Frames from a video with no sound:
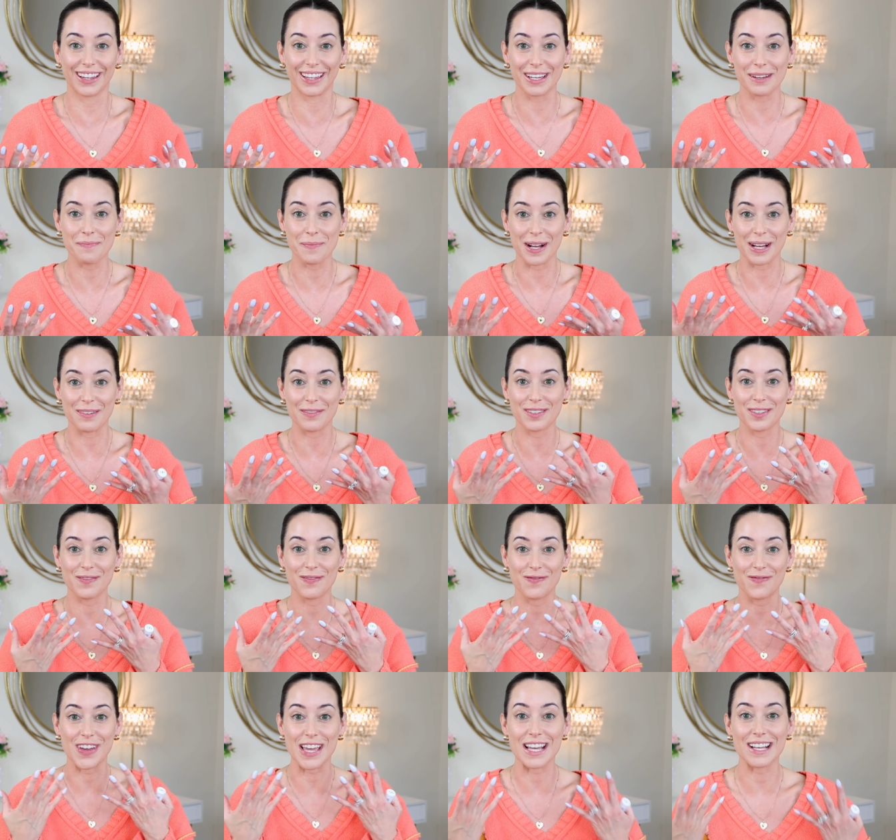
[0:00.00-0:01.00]
like my
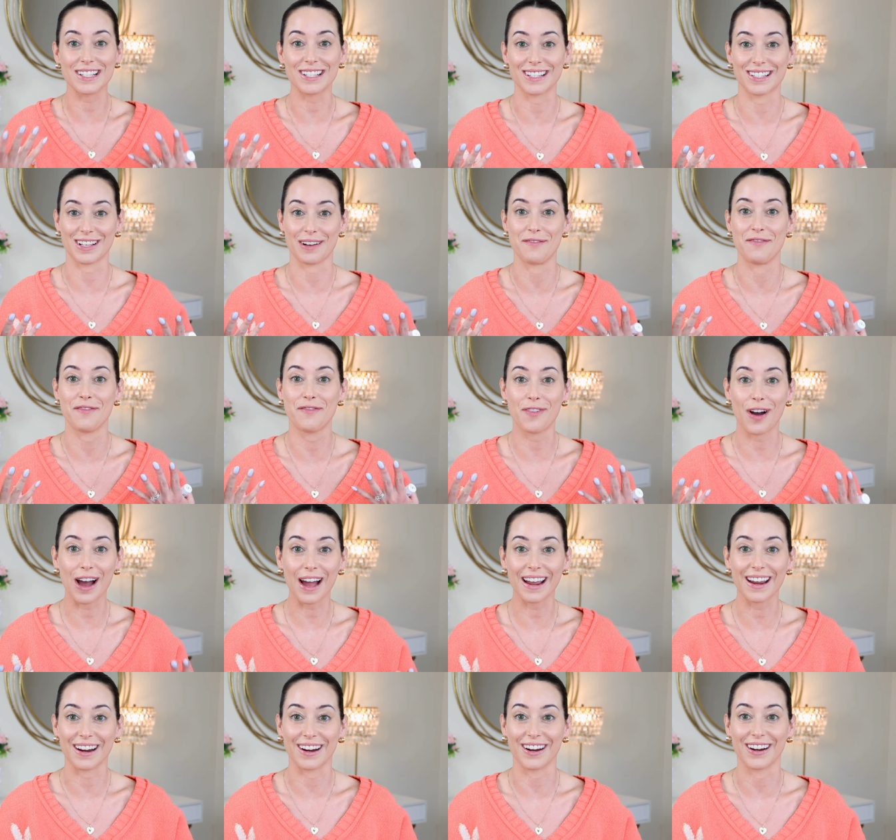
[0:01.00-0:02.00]
face is on
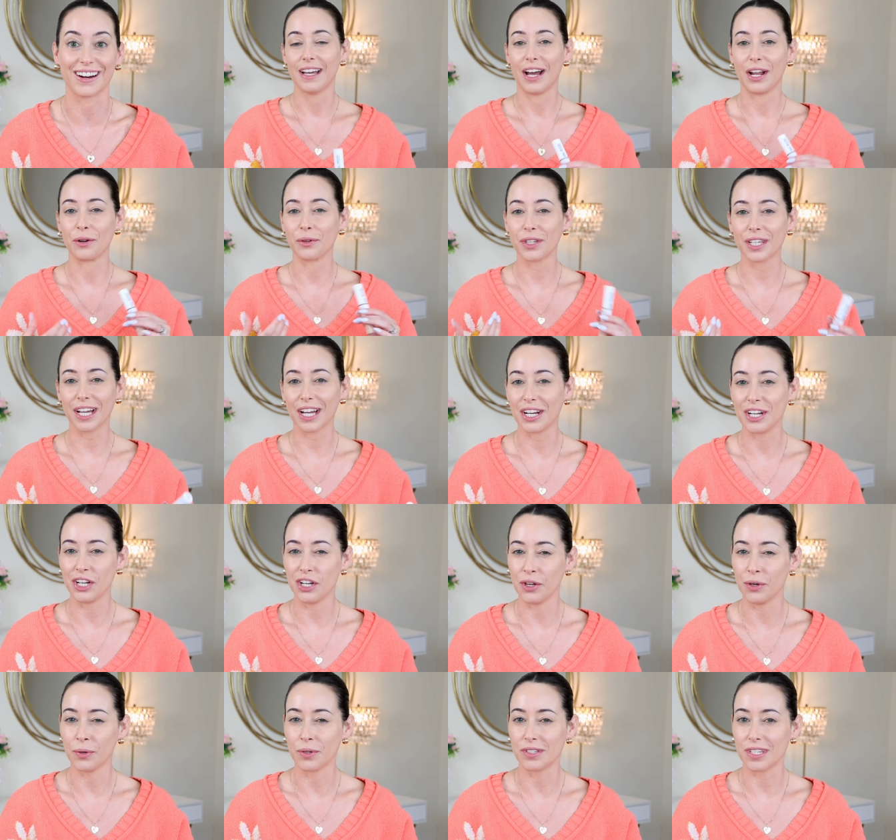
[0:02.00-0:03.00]
fire. I don't think I
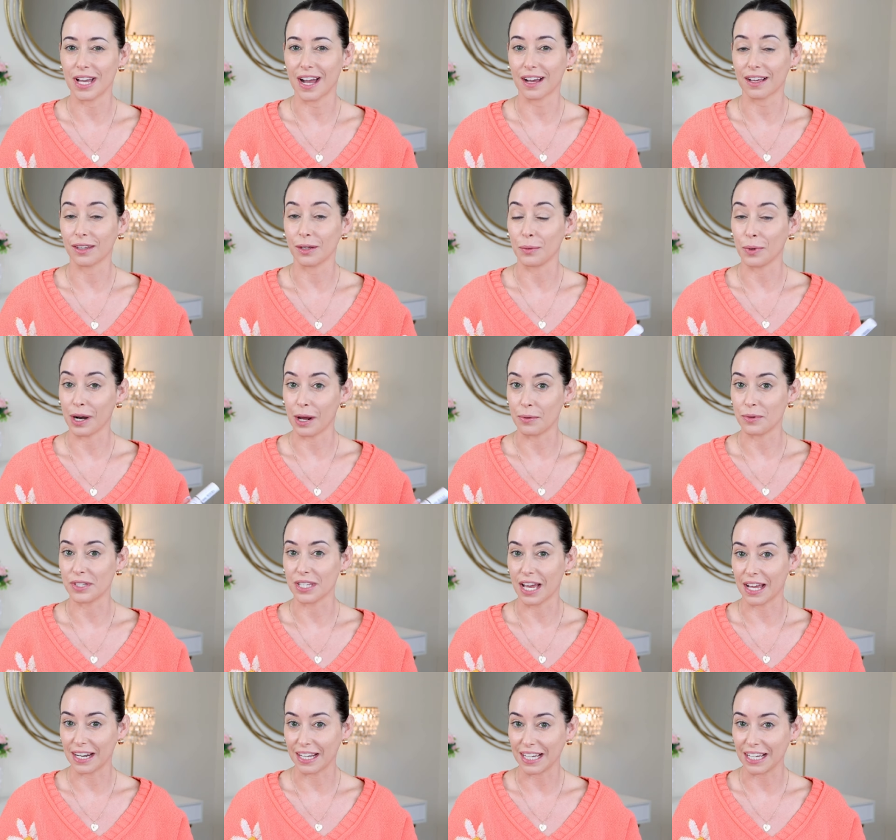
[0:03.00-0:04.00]
knew exactly what I was
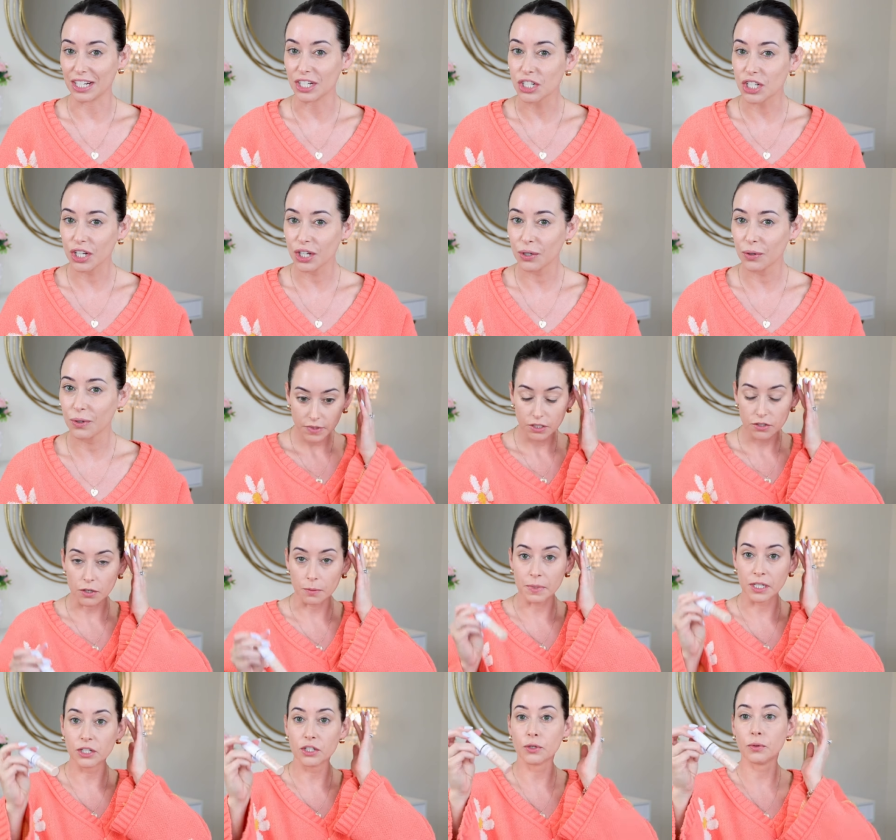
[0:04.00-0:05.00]
getting into. So I'm
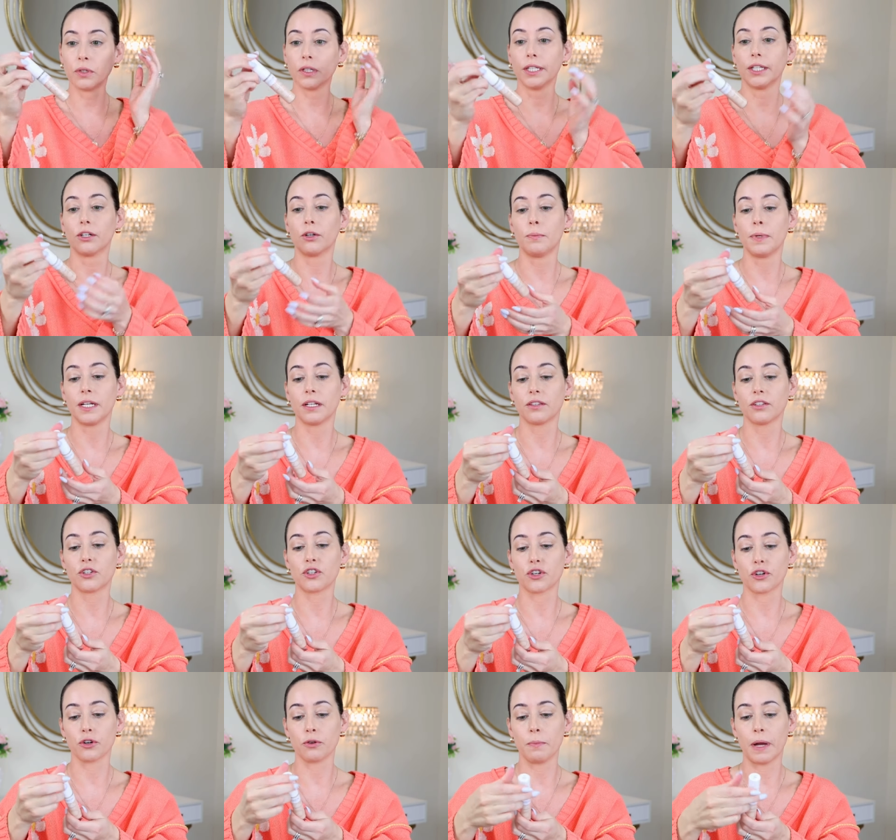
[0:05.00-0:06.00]
gonna do a little bit of the
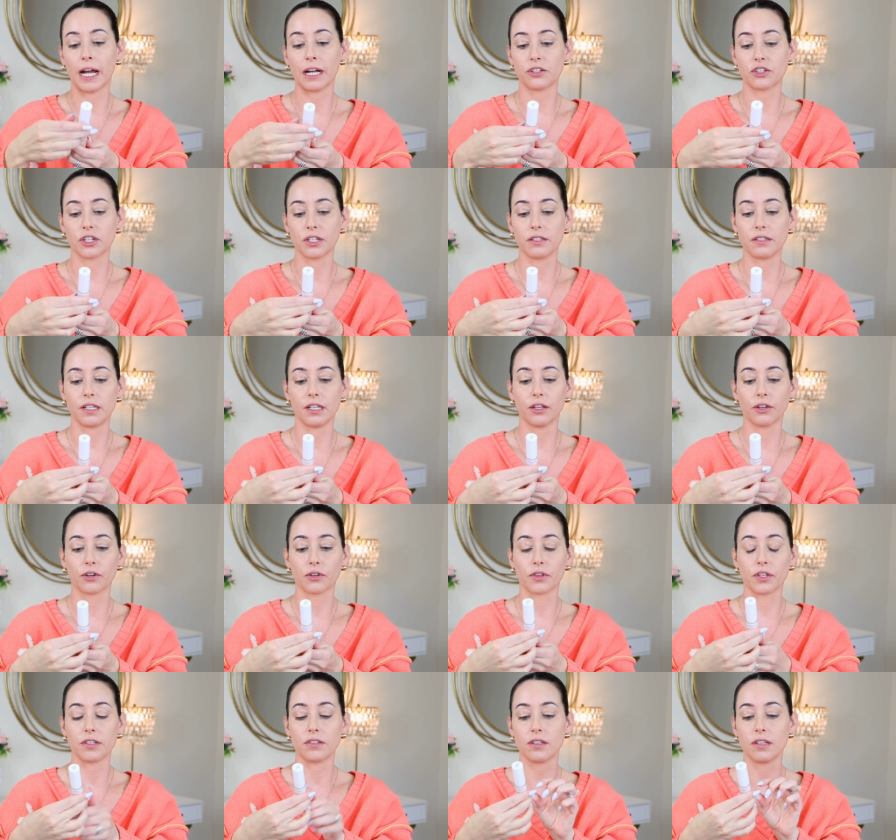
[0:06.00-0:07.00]
True Match Concealer.
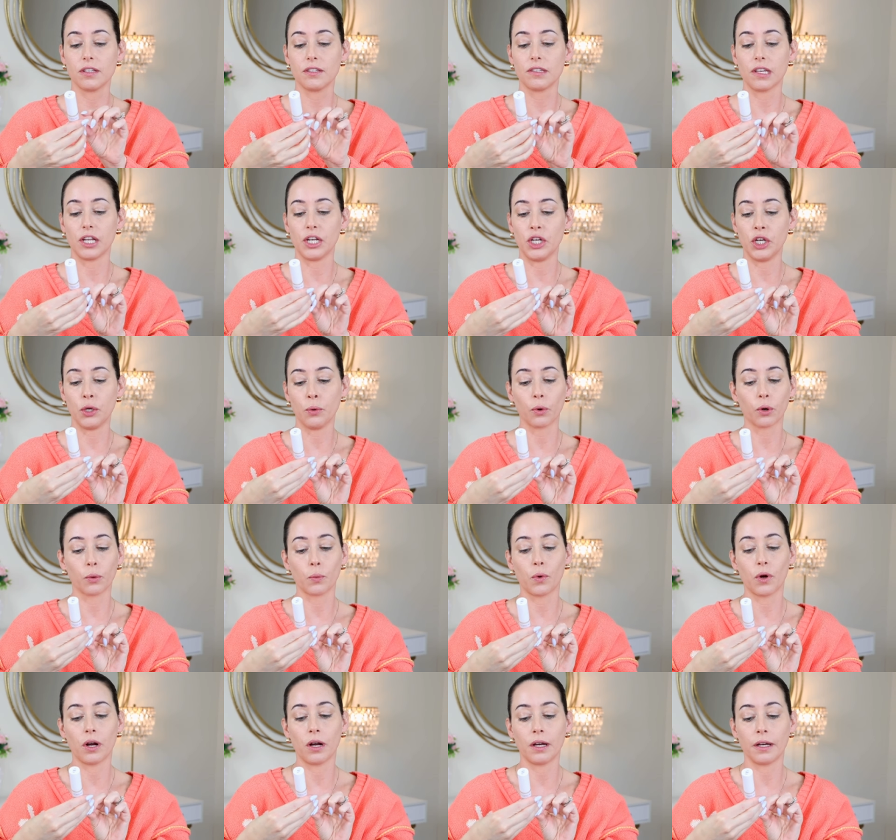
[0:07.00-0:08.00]
This is a newer
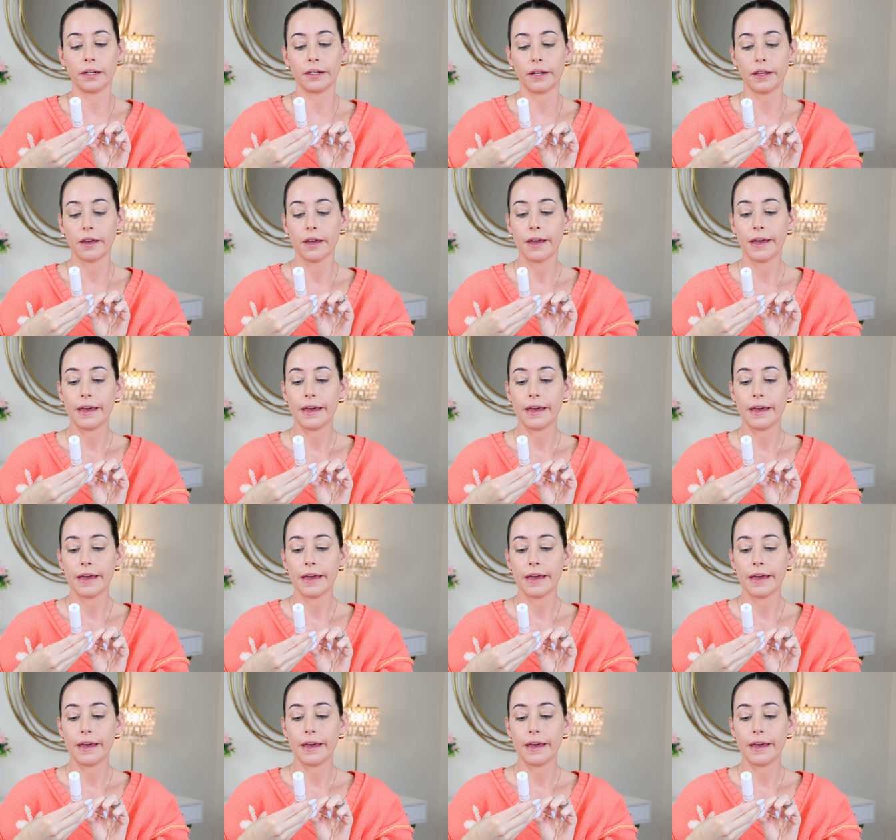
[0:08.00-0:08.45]
one.